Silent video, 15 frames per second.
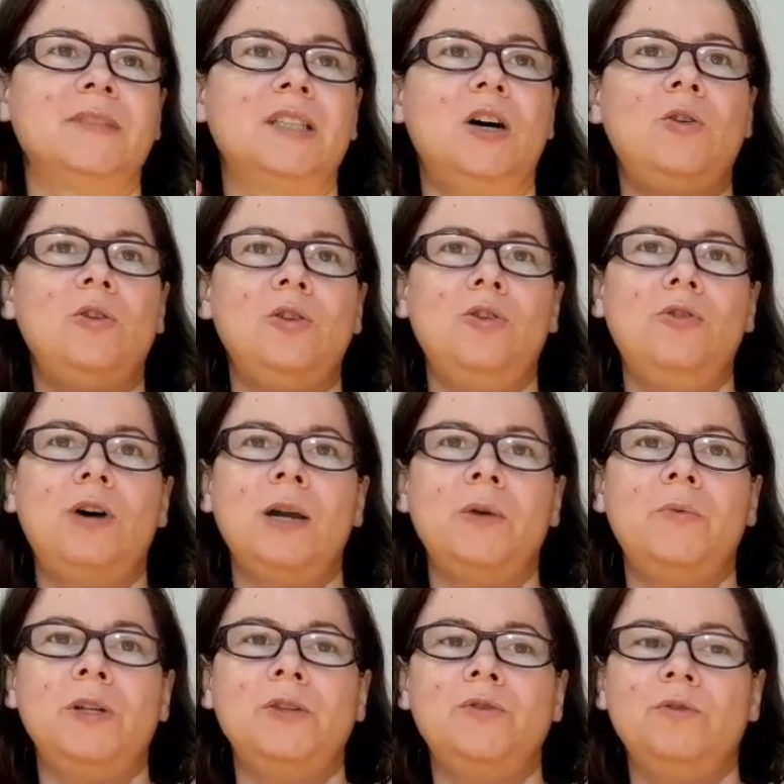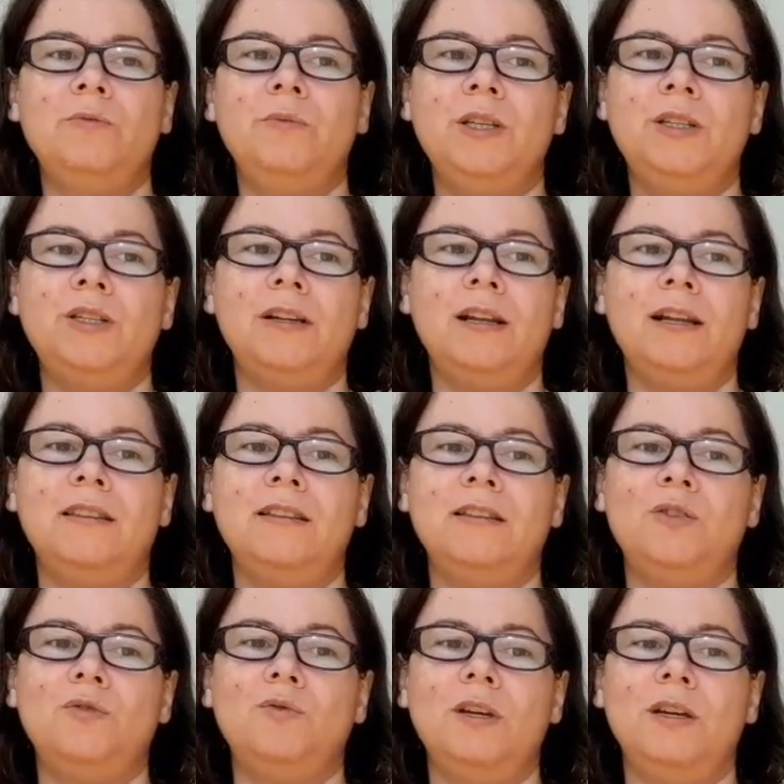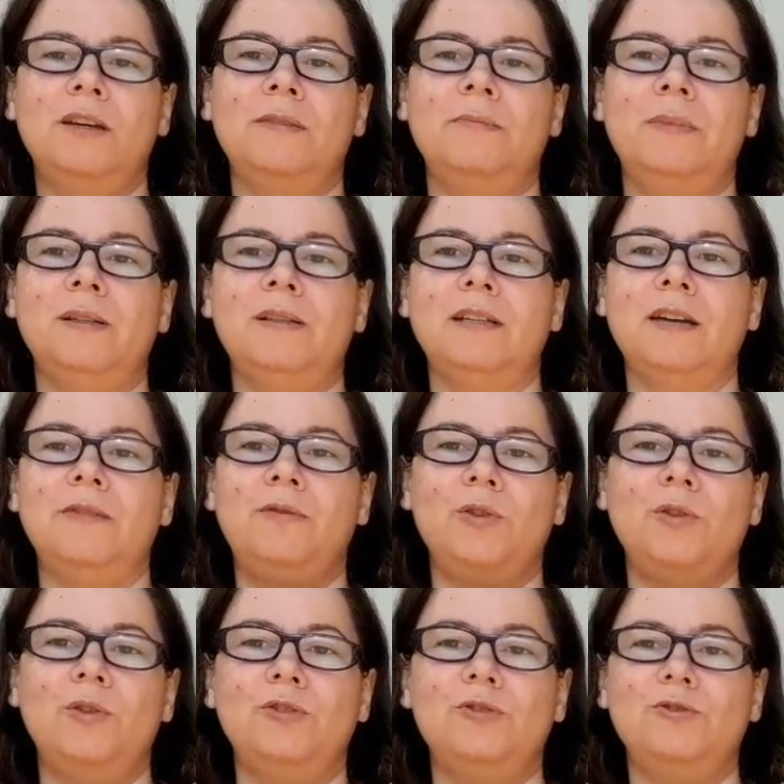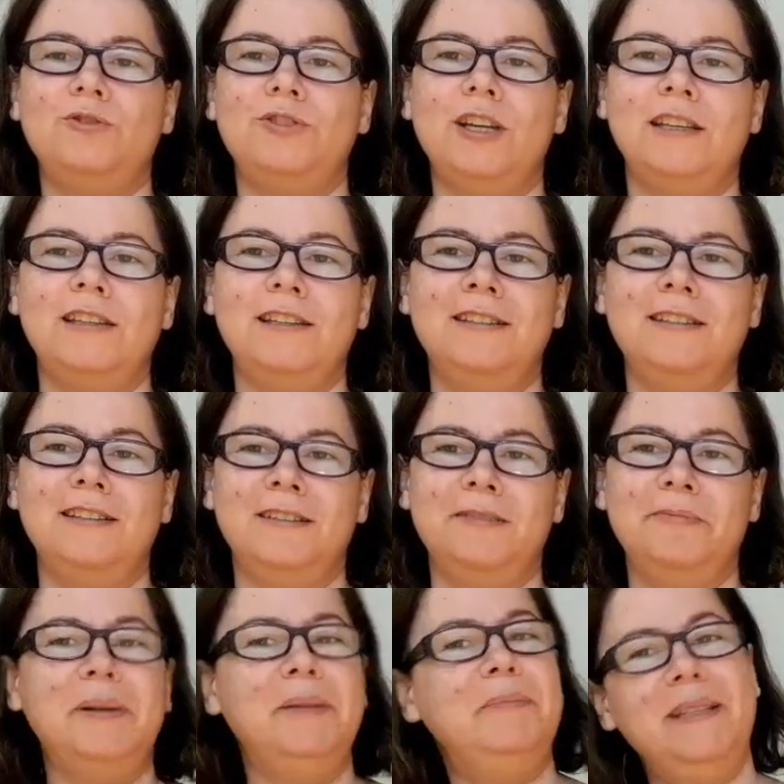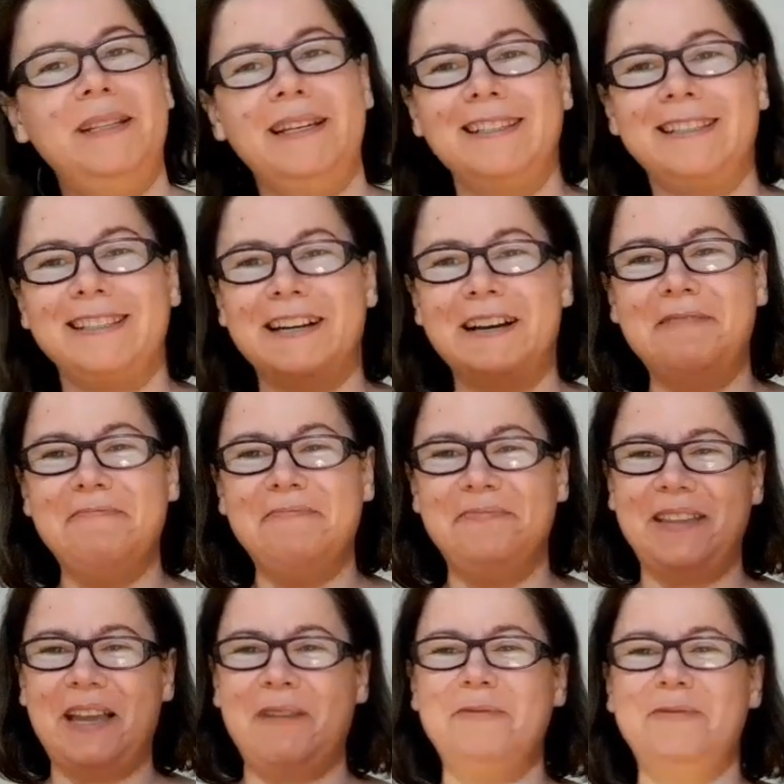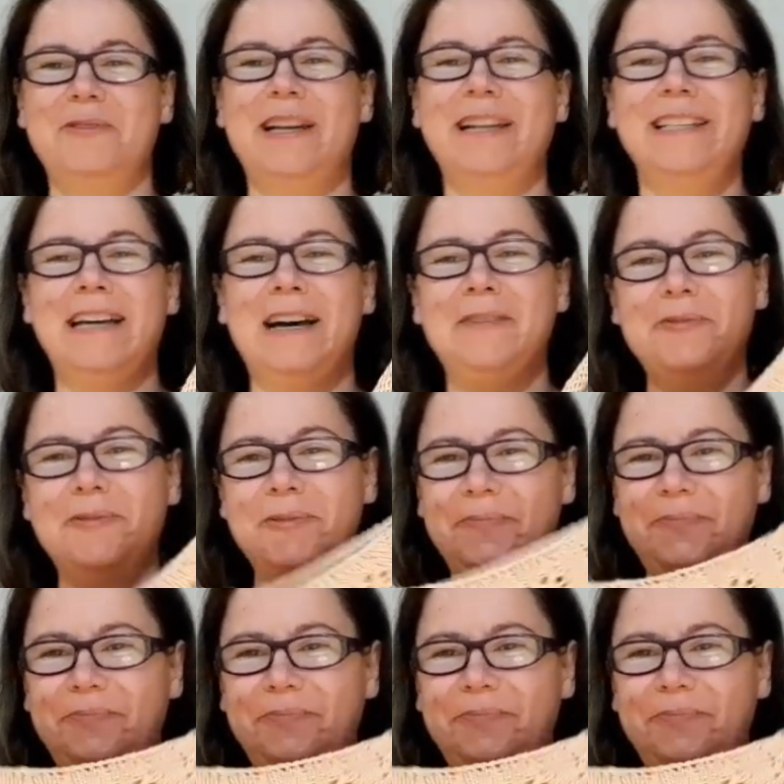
although I went to the beach like this week, but I forgot to take it. Maybe next time I will try it out.